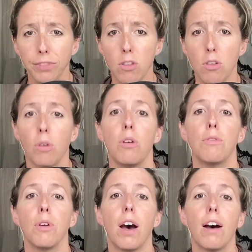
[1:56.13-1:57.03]
So if
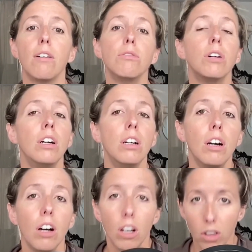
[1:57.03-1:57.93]
you have
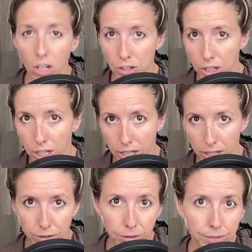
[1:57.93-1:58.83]
a larger
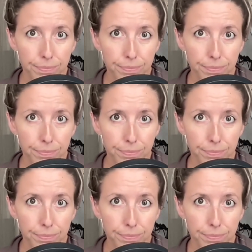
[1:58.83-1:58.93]
curve